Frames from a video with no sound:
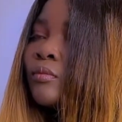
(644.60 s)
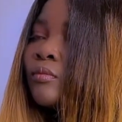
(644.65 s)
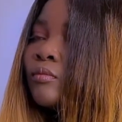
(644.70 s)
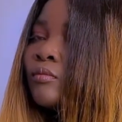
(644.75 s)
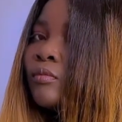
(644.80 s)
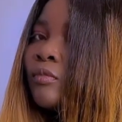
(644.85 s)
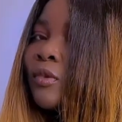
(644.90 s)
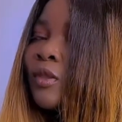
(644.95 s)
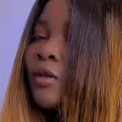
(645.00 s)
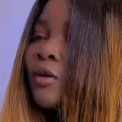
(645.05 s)

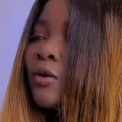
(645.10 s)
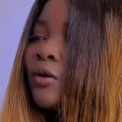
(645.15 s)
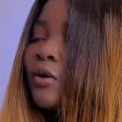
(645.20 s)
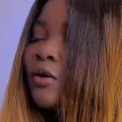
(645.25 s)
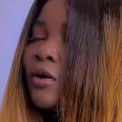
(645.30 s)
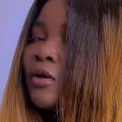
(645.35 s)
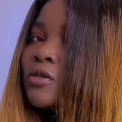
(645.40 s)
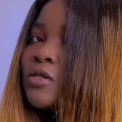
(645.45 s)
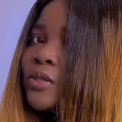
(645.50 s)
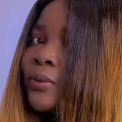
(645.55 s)
Hold on
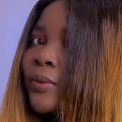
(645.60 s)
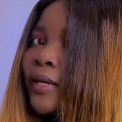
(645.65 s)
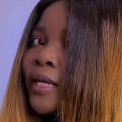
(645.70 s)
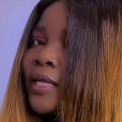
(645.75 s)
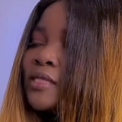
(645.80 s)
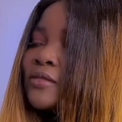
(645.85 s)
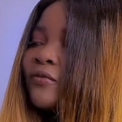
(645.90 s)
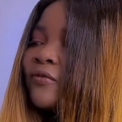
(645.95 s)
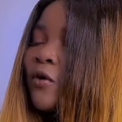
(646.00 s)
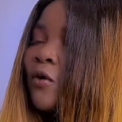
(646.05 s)
to it for
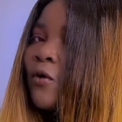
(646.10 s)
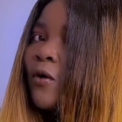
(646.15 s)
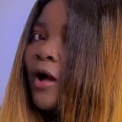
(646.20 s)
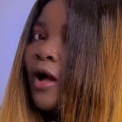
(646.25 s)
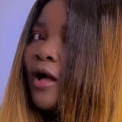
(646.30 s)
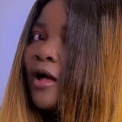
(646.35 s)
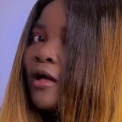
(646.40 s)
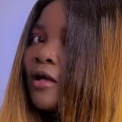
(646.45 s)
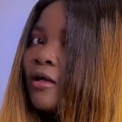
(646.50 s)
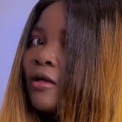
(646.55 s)
a while,
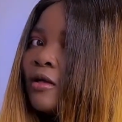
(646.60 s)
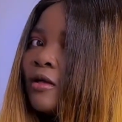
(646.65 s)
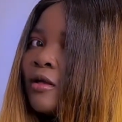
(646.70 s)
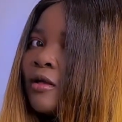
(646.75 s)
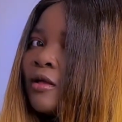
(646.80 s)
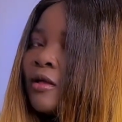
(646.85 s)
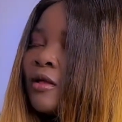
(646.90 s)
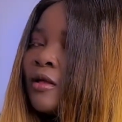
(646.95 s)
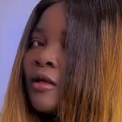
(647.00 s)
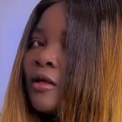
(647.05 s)

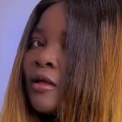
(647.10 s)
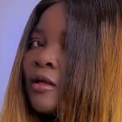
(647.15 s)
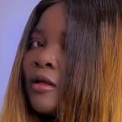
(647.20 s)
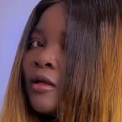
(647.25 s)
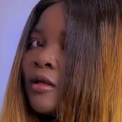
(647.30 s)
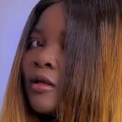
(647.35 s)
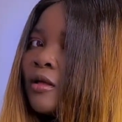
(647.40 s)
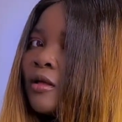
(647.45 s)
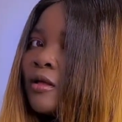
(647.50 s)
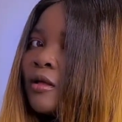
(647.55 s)

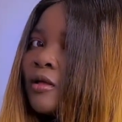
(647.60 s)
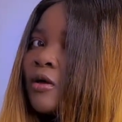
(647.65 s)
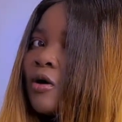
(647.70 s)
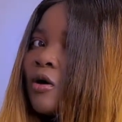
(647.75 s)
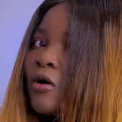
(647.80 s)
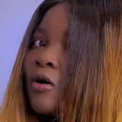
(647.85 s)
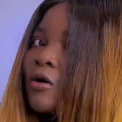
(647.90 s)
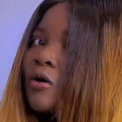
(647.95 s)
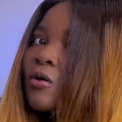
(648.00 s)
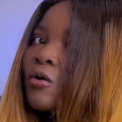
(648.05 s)
or
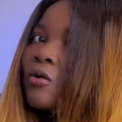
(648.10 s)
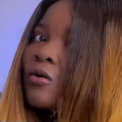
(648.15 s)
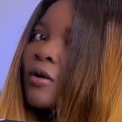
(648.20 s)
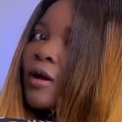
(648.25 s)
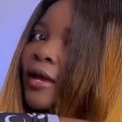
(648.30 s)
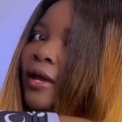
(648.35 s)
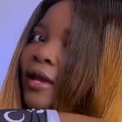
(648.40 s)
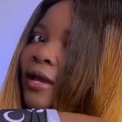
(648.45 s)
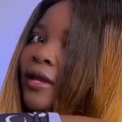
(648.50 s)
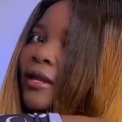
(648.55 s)
go
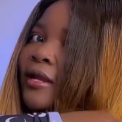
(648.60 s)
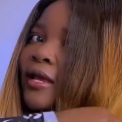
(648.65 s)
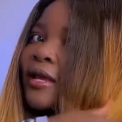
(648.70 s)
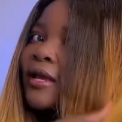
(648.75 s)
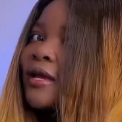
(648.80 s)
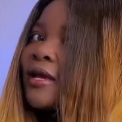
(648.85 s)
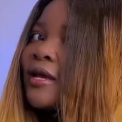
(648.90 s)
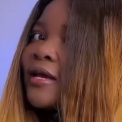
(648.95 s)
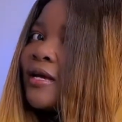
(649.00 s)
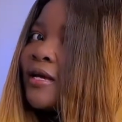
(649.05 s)
ahead and
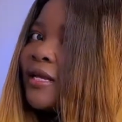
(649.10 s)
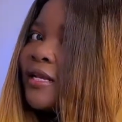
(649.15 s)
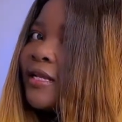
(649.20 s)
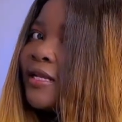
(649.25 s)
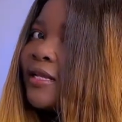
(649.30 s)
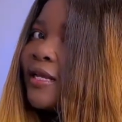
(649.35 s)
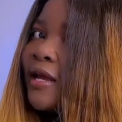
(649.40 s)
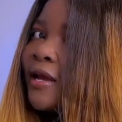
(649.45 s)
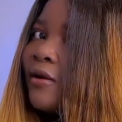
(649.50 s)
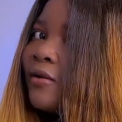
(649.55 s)
curl it
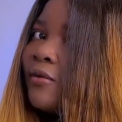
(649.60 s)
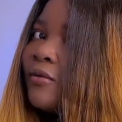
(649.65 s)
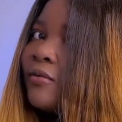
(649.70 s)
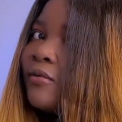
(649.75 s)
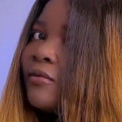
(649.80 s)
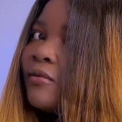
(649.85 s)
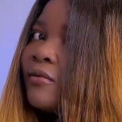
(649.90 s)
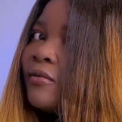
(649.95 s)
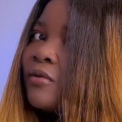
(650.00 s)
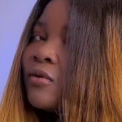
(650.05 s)
down,
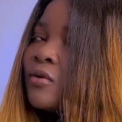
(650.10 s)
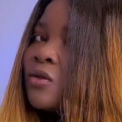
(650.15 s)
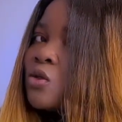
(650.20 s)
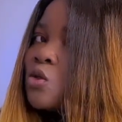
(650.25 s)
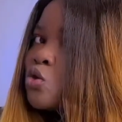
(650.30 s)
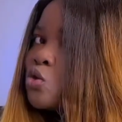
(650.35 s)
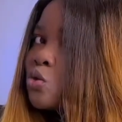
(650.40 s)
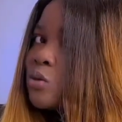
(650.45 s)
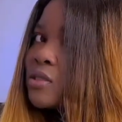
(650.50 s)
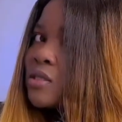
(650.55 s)

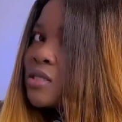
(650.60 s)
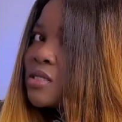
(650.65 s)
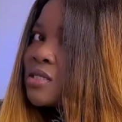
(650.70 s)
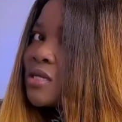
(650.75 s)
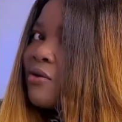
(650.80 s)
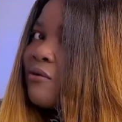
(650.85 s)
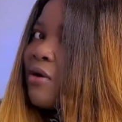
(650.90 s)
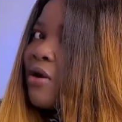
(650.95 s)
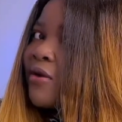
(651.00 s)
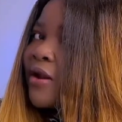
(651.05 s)
twist it
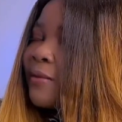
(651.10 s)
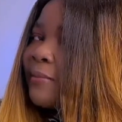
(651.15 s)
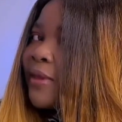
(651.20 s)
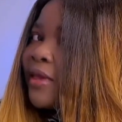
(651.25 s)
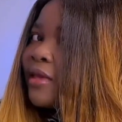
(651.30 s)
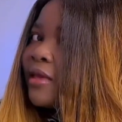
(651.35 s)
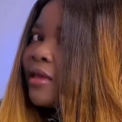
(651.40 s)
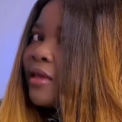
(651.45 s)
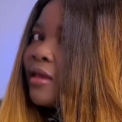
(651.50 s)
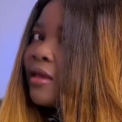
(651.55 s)
around a bit,
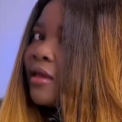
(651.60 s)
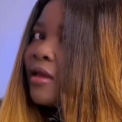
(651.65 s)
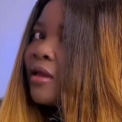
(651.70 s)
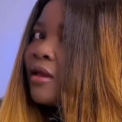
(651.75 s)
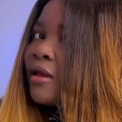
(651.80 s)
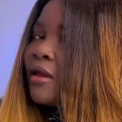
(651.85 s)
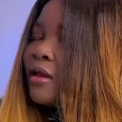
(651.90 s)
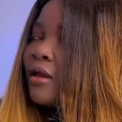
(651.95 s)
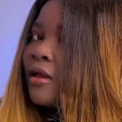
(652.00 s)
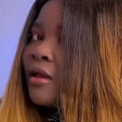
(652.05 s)

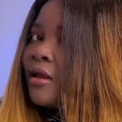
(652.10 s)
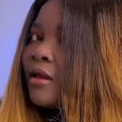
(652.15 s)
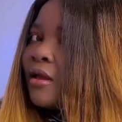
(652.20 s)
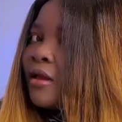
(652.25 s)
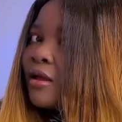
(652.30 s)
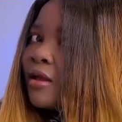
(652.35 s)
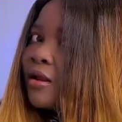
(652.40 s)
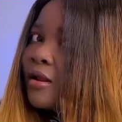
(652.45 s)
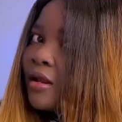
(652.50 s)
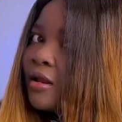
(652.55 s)

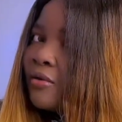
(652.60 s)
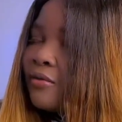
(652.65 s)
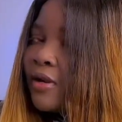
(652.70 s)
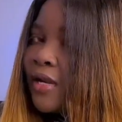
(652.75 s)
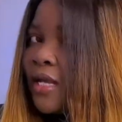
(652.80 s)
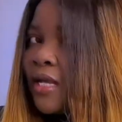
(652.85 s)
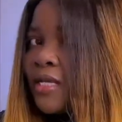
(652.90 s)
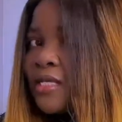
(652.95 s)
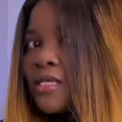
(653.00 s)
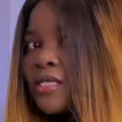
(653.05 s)
then release
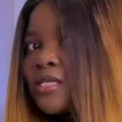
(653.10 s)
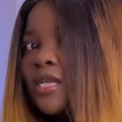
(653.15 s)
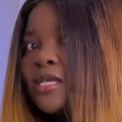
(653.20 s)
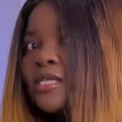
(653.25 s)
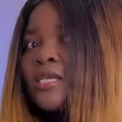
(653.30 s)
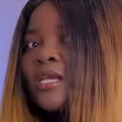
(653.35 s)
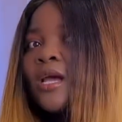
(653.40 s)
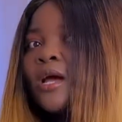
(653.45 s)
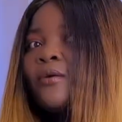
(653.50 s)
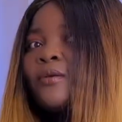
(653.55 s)
it. Let's see how
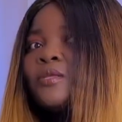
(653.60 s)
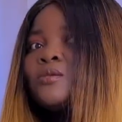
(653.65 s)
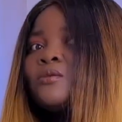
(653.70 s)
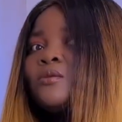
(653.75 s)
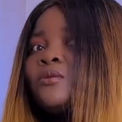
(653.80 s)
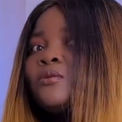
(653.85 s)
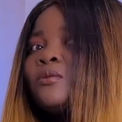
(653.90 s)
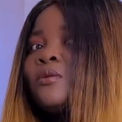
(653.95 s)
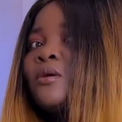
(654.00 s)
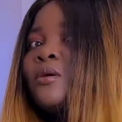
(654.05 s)
it will look.
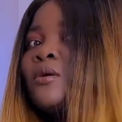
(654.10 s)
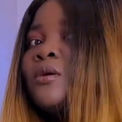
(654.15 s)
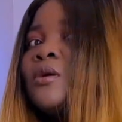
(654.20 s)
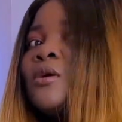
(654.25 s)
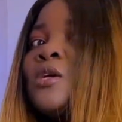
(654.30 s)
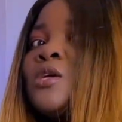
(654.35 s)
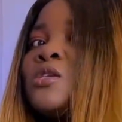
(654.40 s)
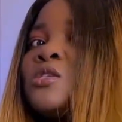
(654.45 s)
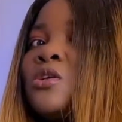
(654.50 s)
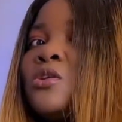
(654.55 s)
So
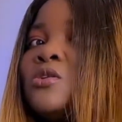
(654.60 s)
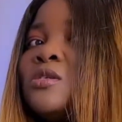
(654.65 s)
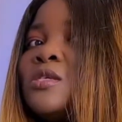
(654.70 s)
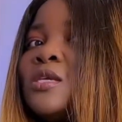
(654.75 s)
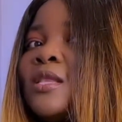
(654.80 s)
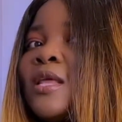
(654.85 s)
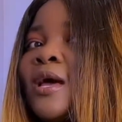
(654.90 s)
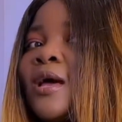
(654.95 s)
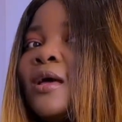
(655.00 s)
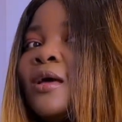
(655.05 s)
you see that?
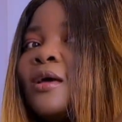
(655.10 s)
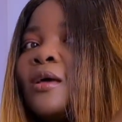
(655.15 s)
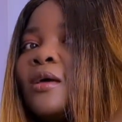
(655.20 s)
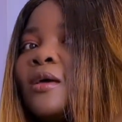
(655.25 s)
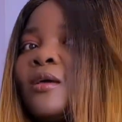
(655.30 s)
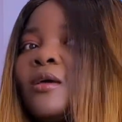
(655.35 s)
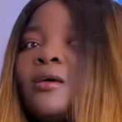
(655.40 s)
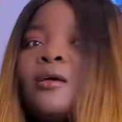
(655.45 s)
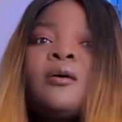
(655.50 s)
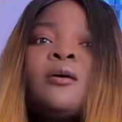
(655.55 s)

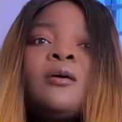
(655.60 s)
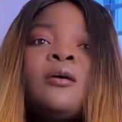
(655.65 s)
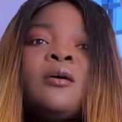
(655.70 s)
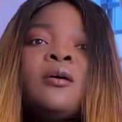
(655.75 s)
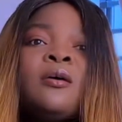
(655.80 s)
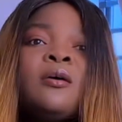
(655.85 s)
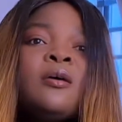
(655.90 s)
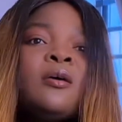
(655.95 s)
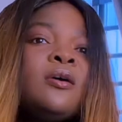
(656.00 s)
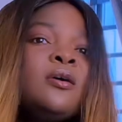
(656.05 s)

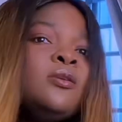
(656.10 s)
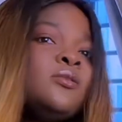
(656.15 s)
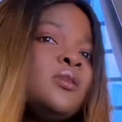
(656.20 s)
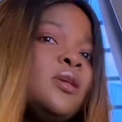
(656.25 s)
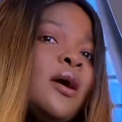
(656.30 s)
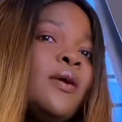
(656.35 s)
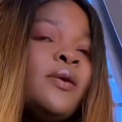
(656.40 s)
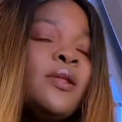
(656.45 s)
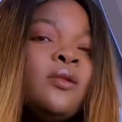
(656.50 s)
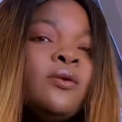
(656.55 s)
You see how it's
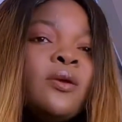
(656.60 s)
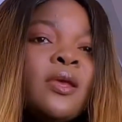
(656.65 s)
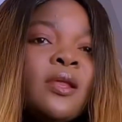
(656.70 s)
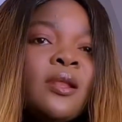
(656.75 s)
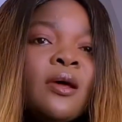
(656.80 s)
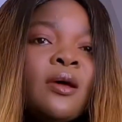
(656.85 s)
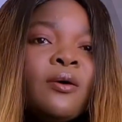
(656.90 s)
looking now?